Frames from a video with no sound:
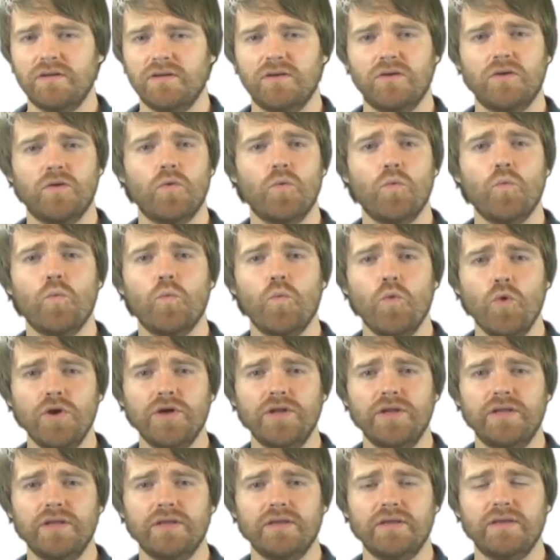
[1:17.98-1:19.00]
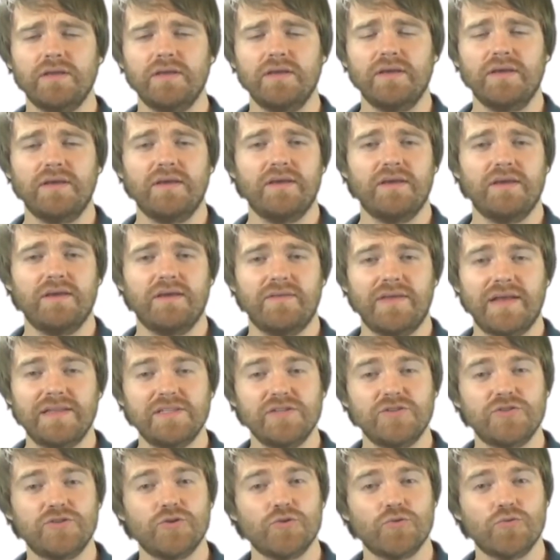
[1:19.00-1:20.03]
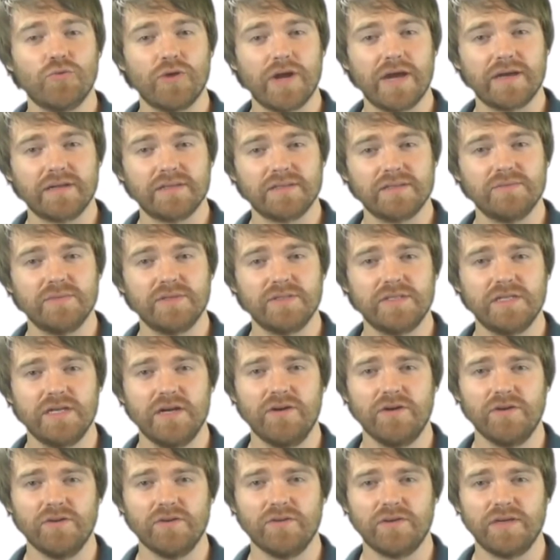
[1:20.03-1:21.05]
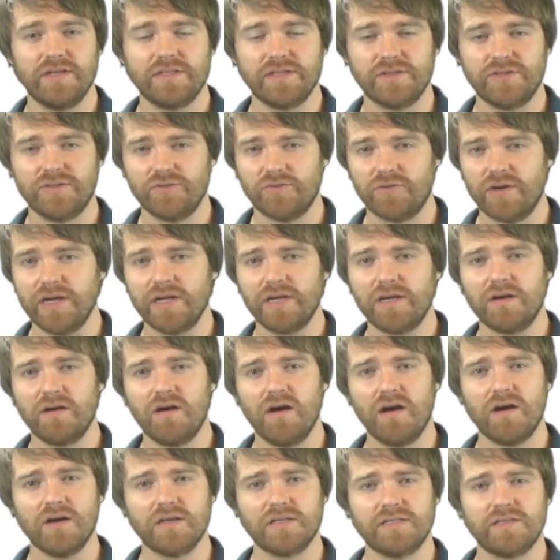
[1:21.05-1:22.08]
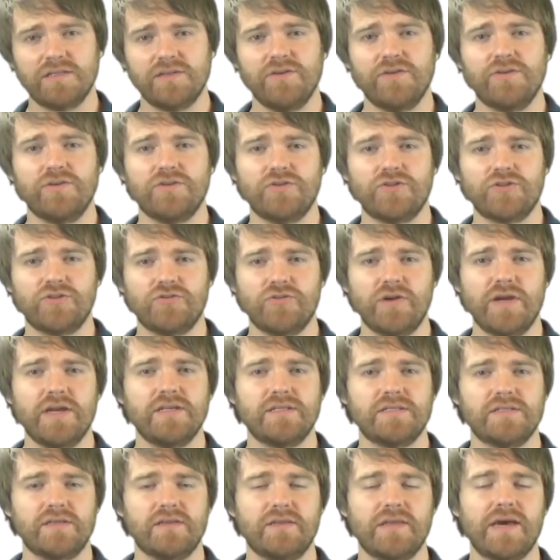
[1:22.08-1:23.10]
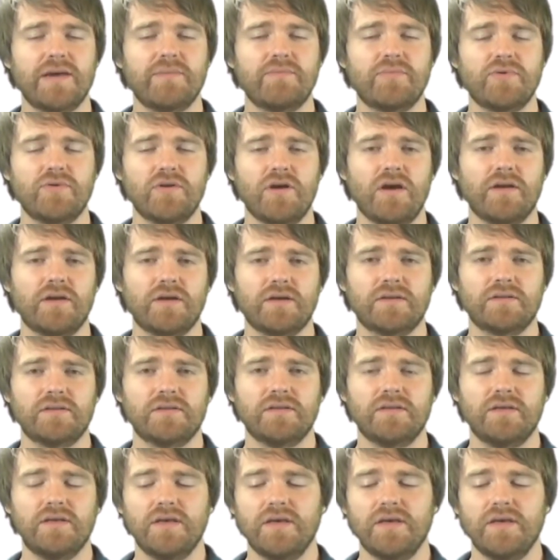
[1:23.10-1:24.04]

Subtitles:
Wood. That's a direct material. It's a direct cost that you can trace to that product.